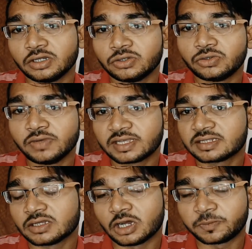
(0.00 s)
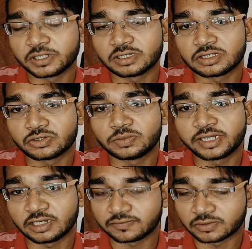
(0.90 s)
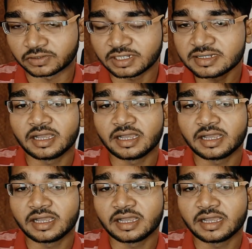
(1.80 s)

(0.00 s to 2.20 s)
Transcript: 2x optical zoom telephoto lens,